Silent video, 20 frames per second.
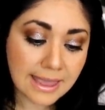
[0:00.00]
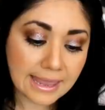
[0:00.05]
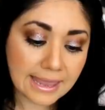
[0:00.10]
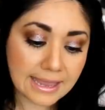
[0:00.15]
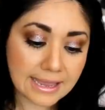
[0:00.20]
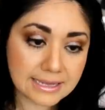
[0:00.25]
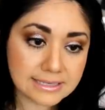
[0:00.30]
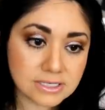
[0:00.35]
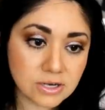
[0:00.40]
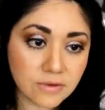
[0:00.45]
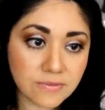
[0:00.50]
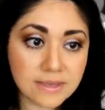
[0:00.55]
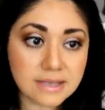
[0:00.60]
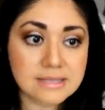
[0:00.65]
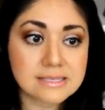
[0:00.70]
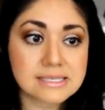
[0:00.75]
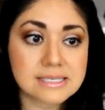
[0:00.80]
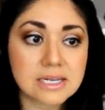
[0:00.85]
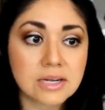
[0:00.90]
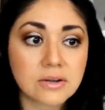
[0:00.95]
And are they
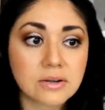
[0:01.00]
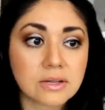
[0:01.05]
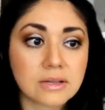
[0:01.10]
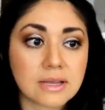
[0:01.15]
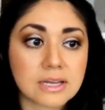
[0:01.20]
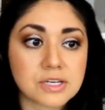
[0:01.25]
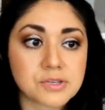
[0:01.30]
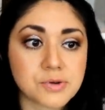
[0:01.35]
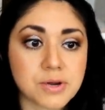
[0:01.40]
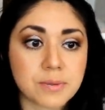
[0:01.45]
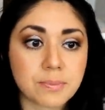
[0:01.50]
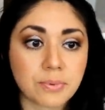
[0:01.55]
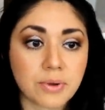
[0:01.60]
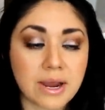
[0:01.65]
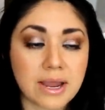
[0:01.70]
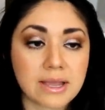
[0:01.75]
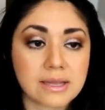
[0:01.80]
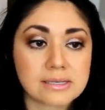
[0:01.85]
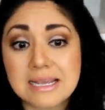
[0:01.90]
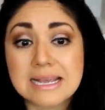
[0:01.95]
considered a luxury
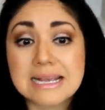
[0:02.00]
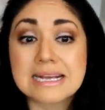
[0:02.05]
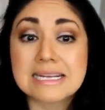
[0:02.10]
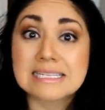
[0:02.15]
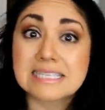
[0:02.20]
brand?